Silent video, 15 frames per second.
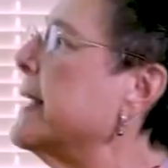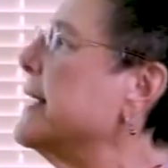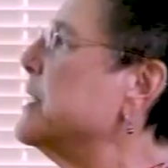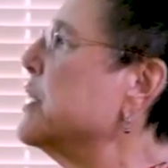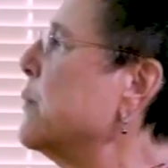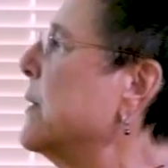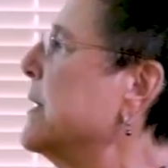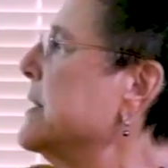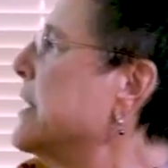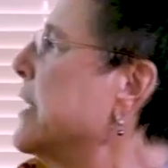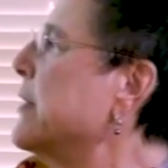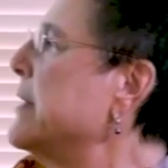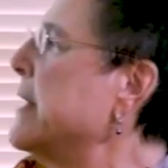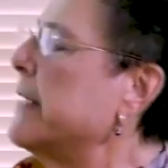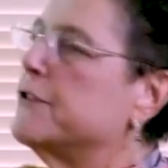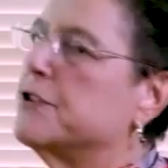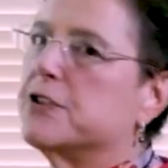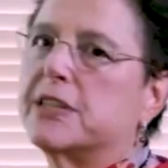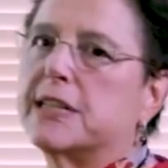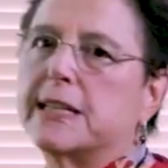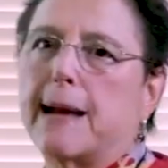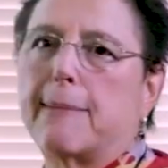And I just want to tell you that if
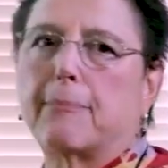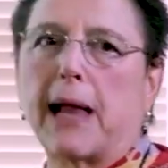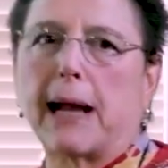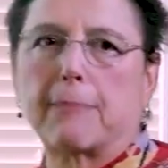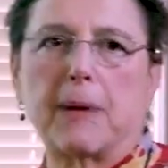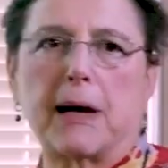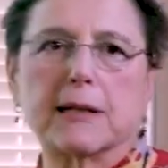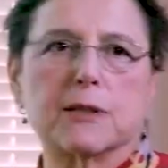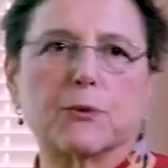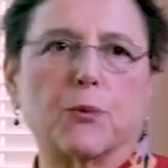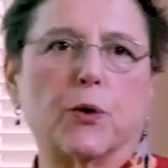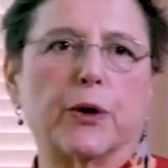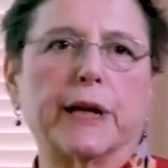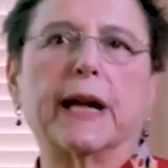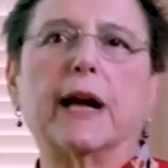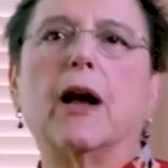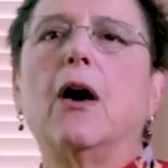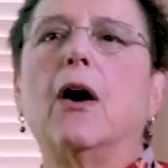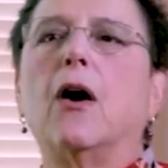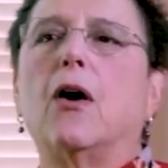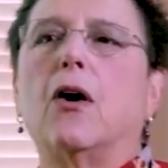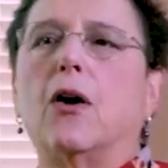you see that black box warning
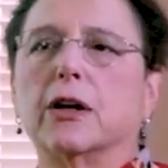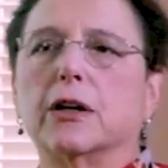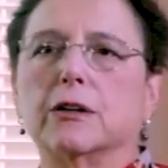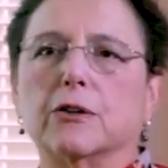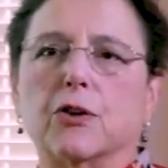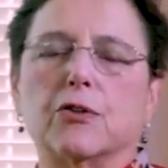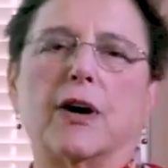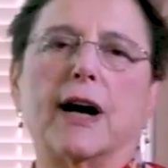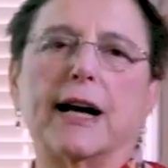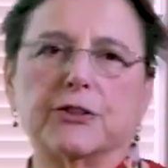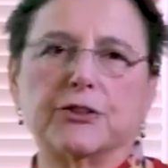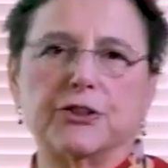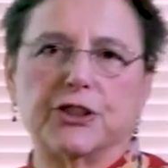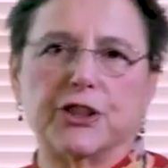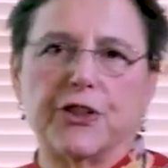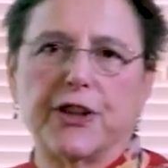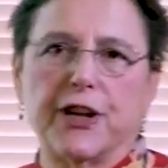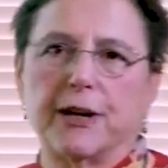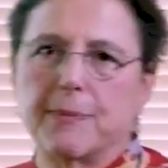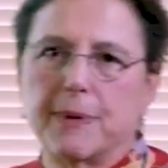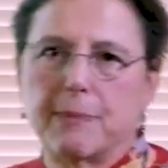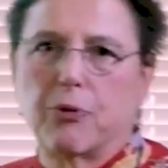on a local estrogen
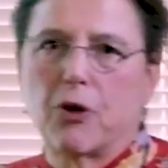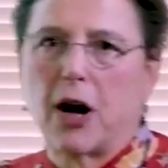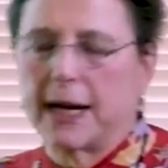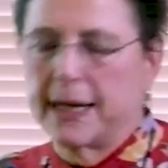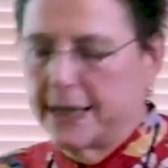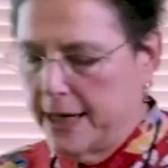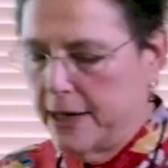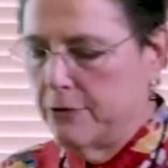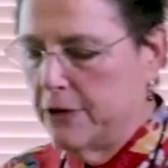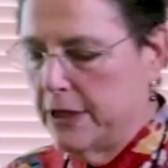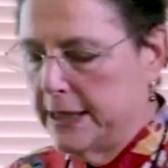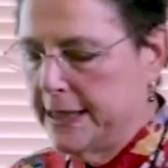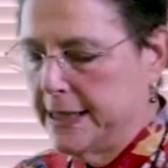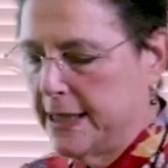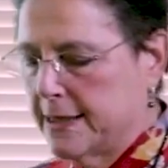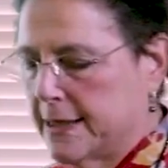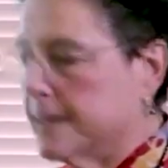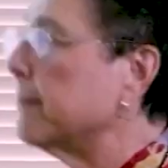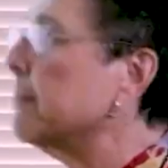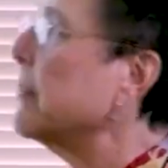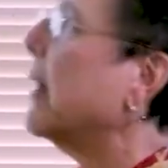therapy product, it really doesn't